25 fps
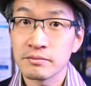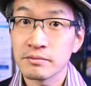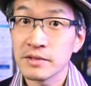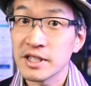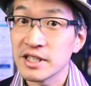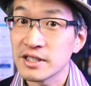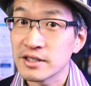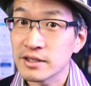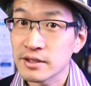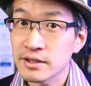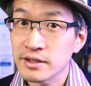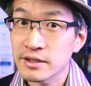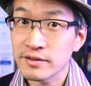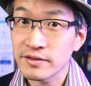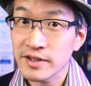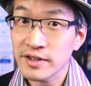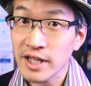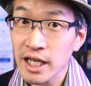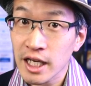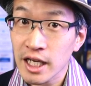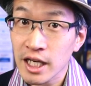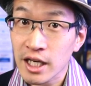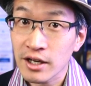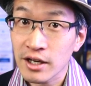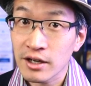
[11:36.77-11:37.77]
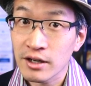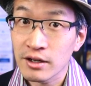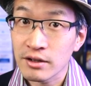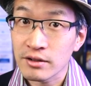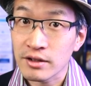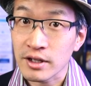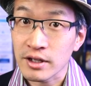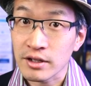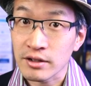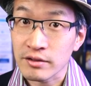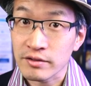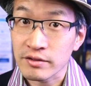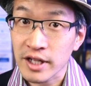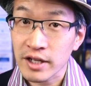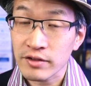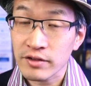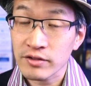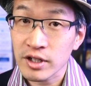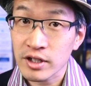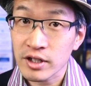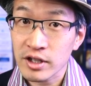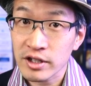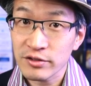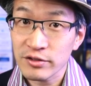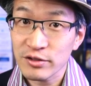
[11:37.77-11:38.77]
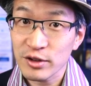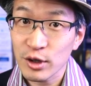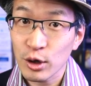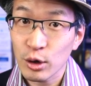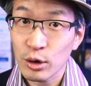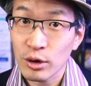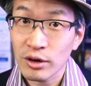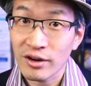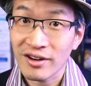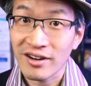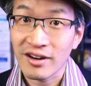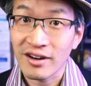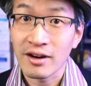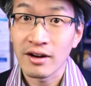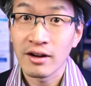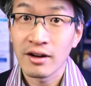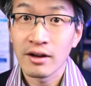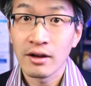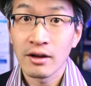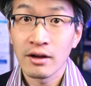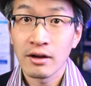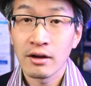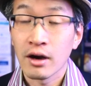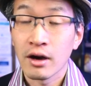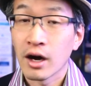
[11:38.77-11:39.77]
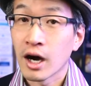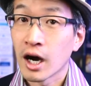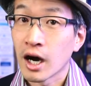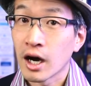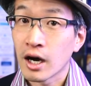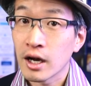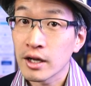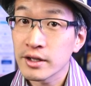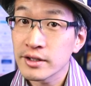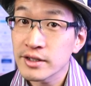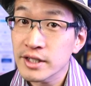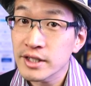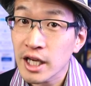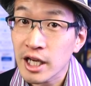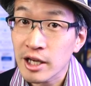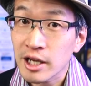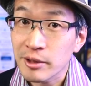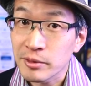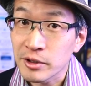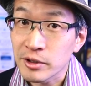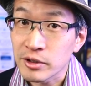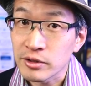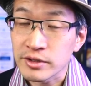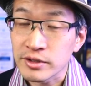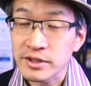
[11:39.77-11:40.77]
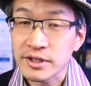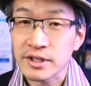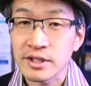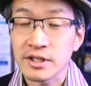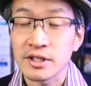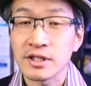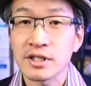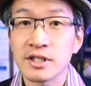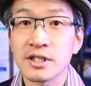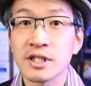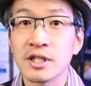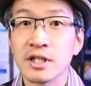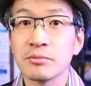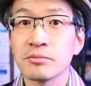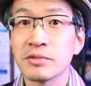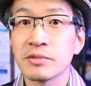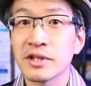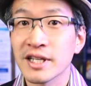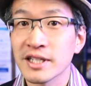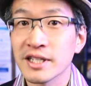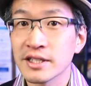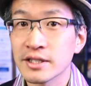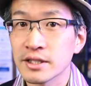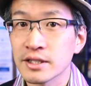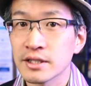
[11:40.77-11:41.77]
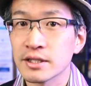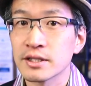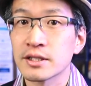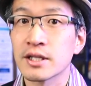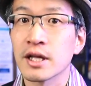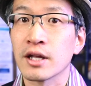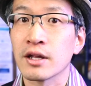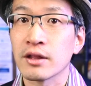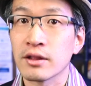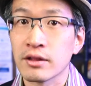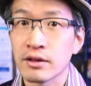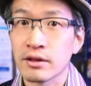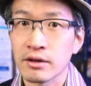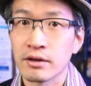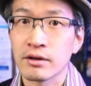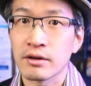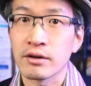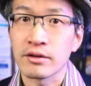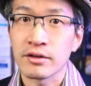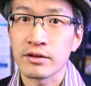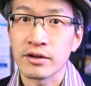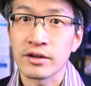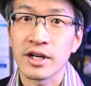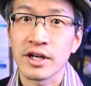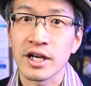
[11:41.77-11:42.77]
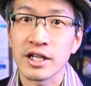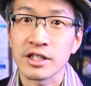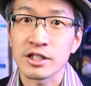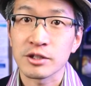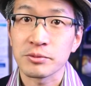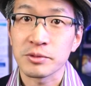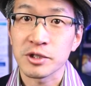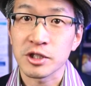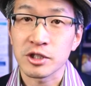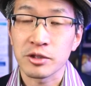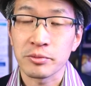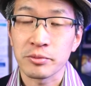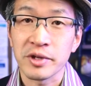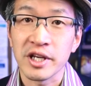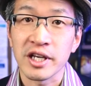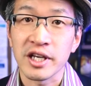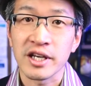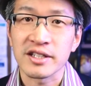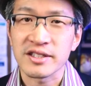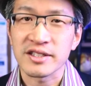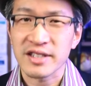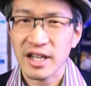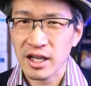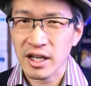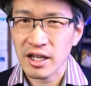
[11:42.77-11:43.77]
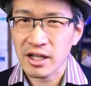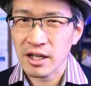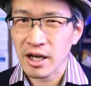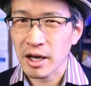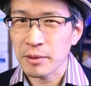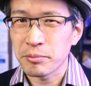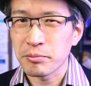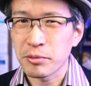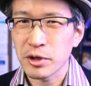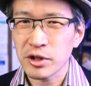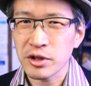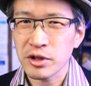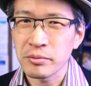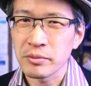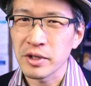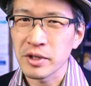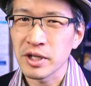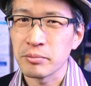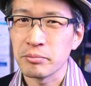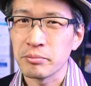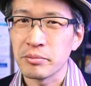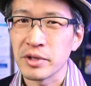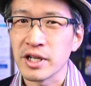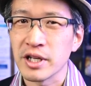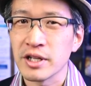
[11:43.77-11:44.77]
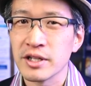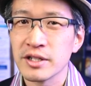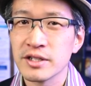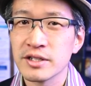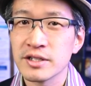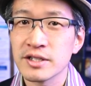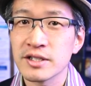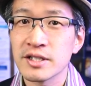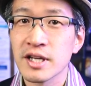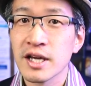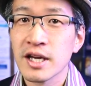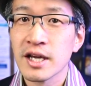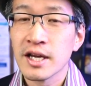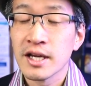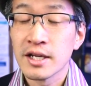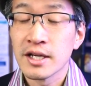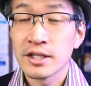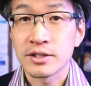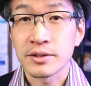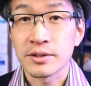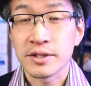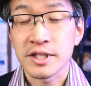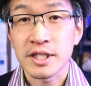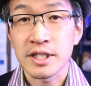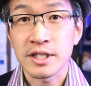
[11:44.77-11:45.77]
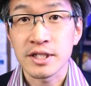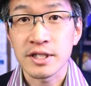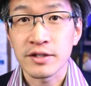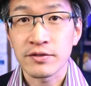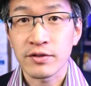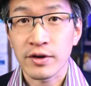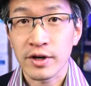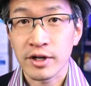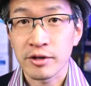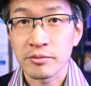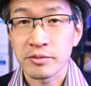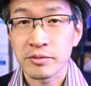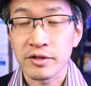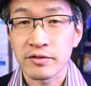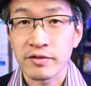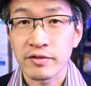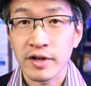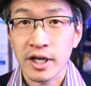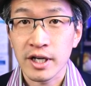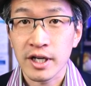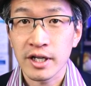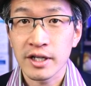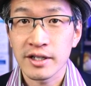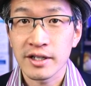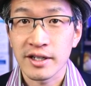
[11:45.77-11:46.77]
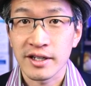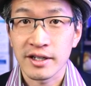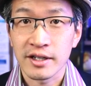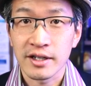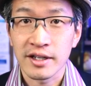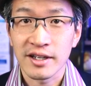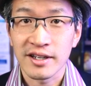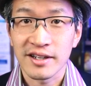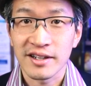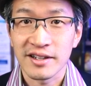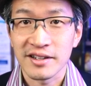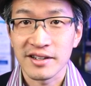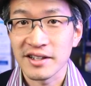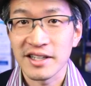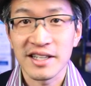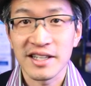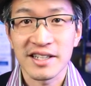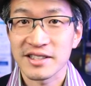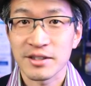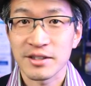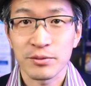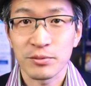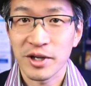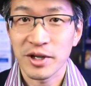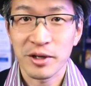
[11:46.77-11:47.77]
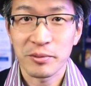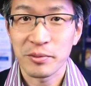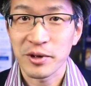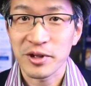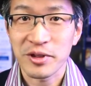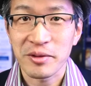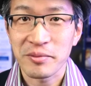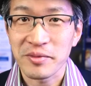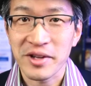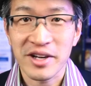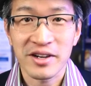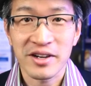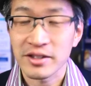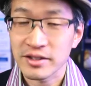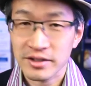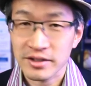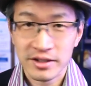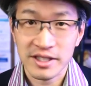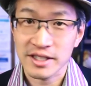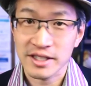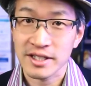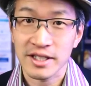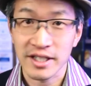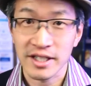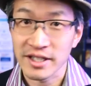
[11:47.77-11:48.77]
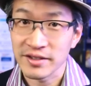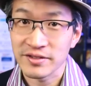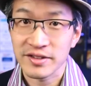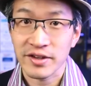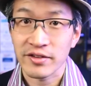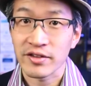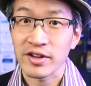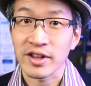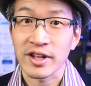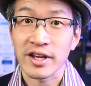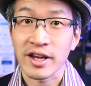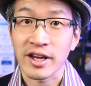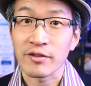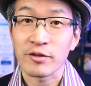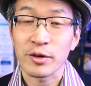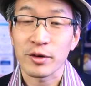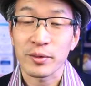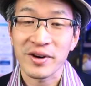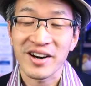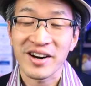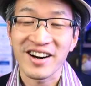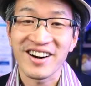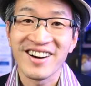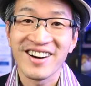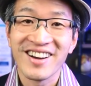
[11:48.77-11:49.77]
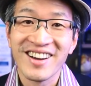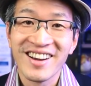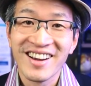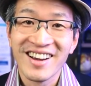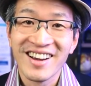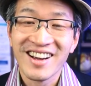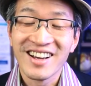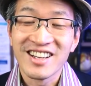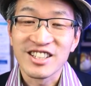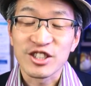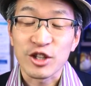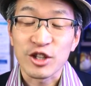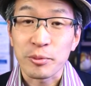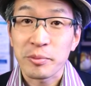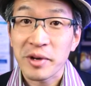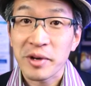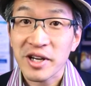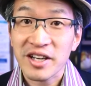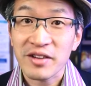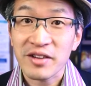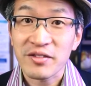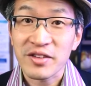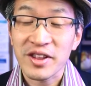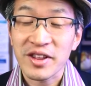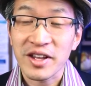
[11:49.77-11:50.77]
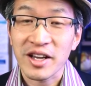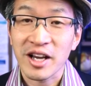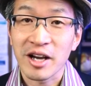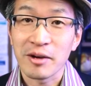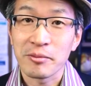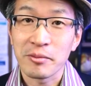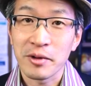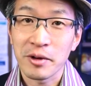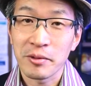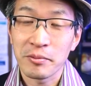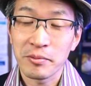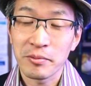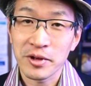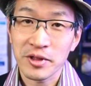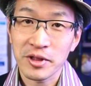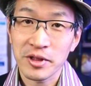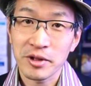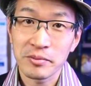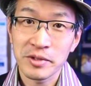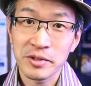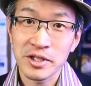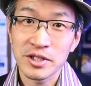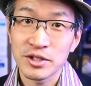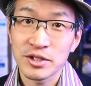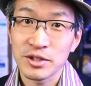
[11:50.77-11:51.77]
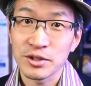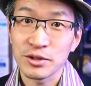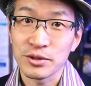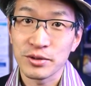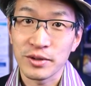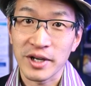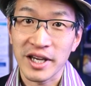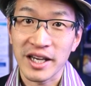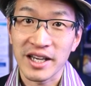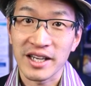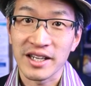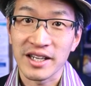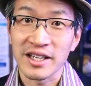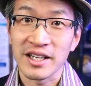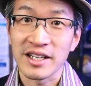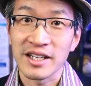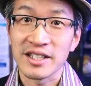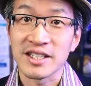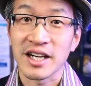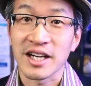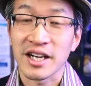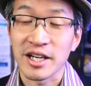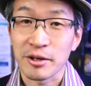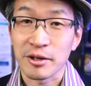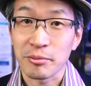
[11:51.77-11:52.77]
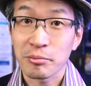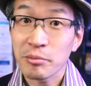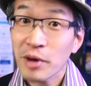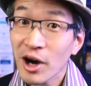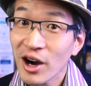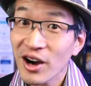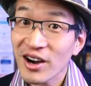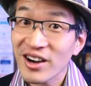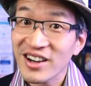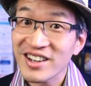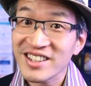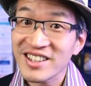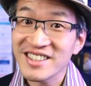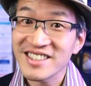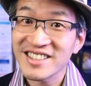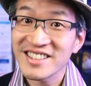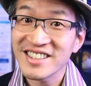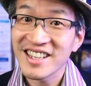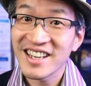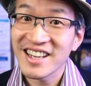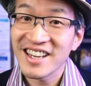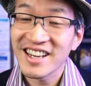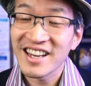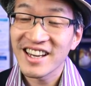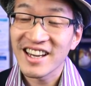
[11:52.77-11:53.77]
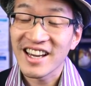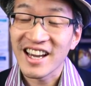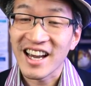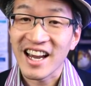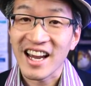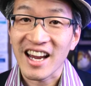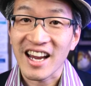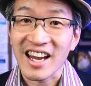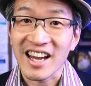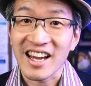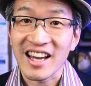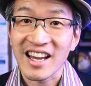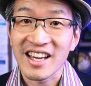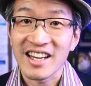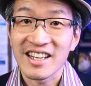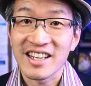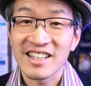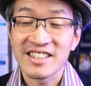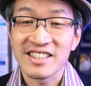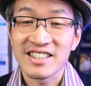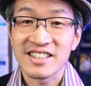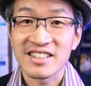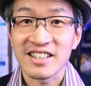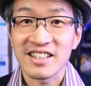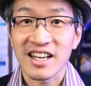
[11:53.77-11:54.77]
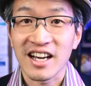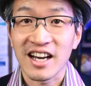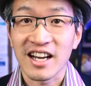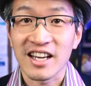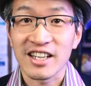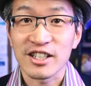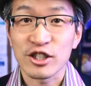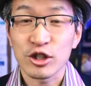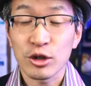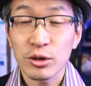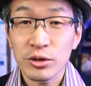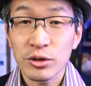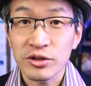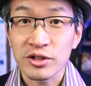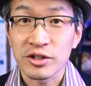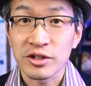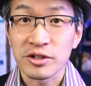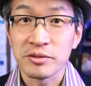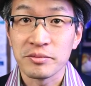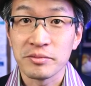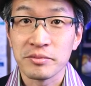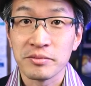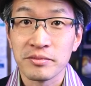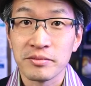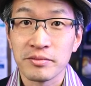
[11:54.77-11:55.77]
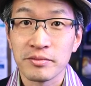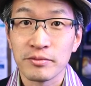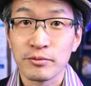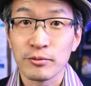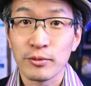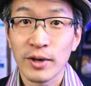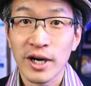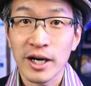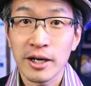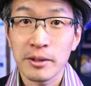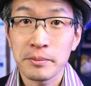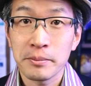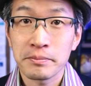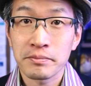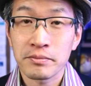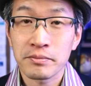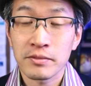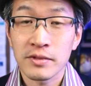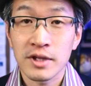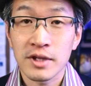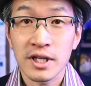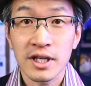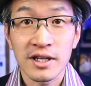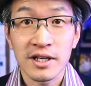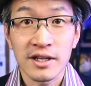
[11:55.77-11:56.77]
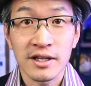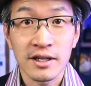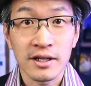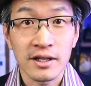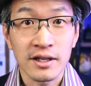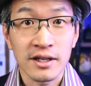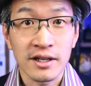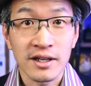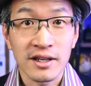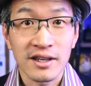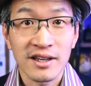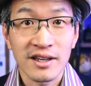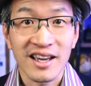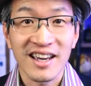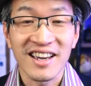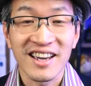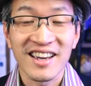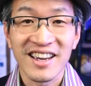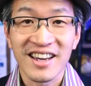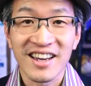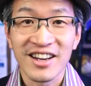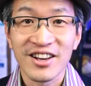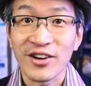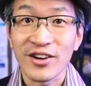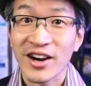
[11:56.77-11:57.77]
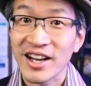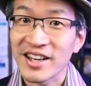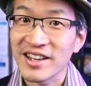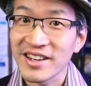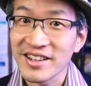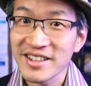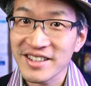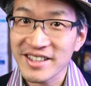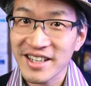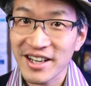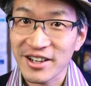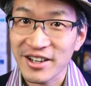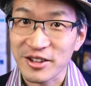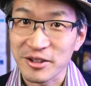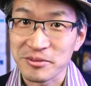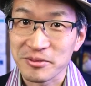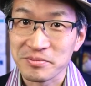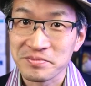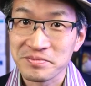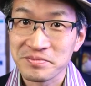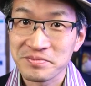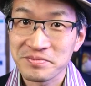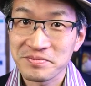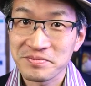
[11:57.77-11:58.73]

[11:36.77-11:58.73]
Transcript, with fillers: pieces of Lego that you've left on the floor, on tables, just in places that they're they're not supposed to be. Because I, I put them in bins so it's easy for him to find, and he, he doesn't want to put them there. He just leaves everything everywhere. So I picked everything up, put them into a giant box, and I told them, well, the no, I didn't tell them.